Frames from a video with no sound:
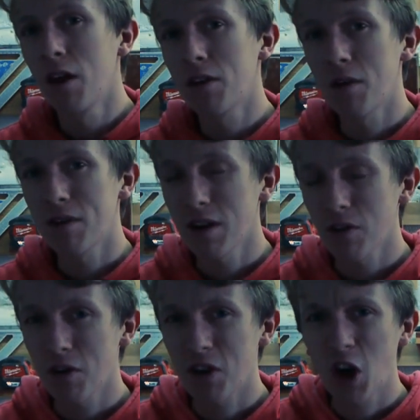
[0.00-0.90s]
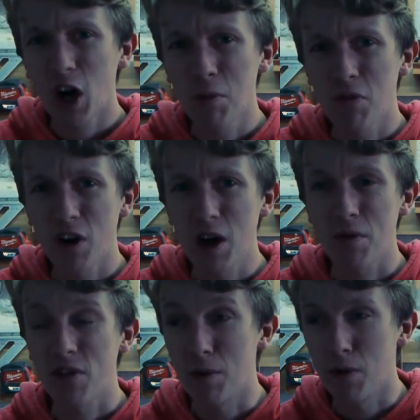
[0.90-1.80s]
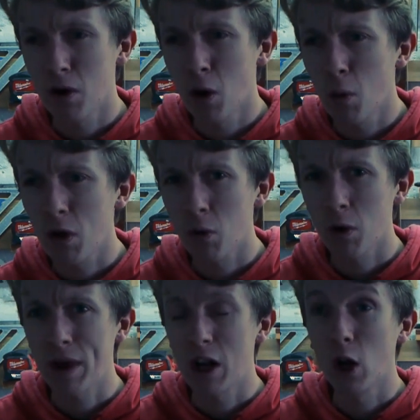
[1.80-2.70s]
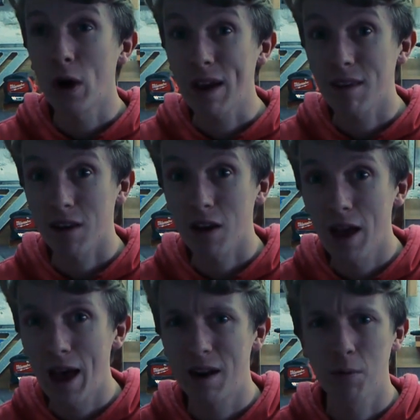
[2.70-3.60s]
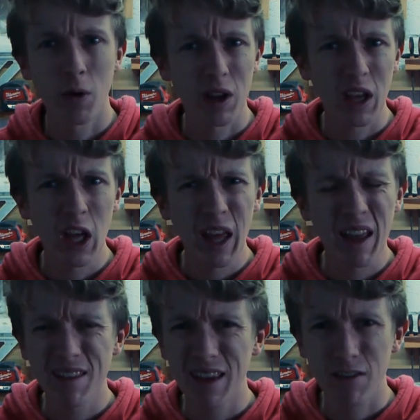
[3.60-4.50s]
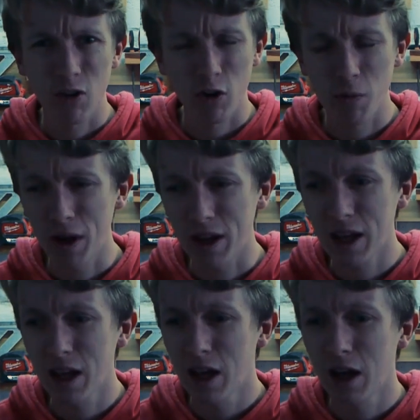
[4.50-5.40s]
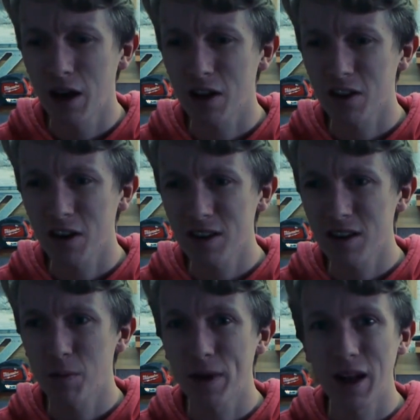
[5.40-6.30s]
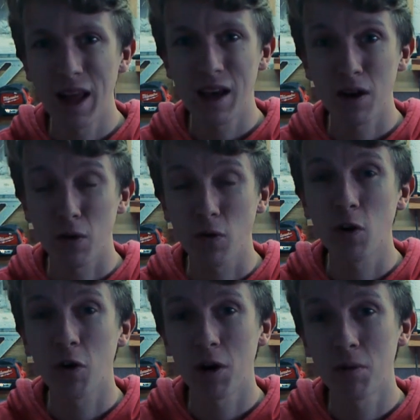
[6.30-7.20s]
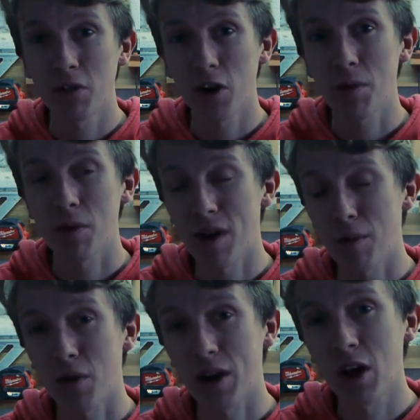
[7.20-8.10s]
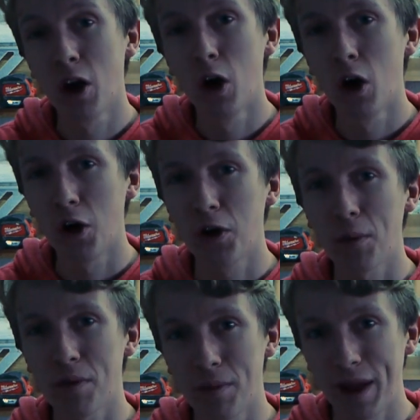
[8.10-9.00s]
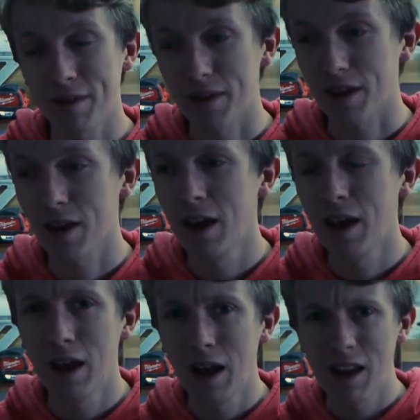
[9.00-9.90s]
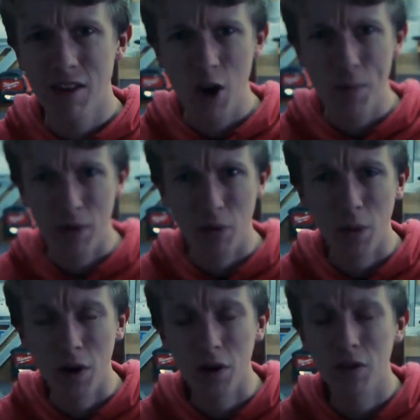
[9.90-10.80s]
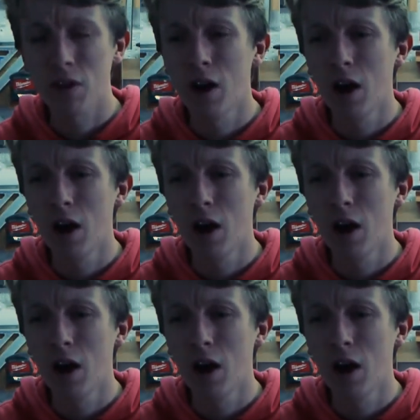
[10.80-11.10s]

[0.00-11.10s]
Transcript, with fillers: So instead of using carbon fibre filament, which would have been a lot easier and probably save a lot of money, I decided to put a layer of real carbon fibre fabric on top of some plastic. Let's hope this works.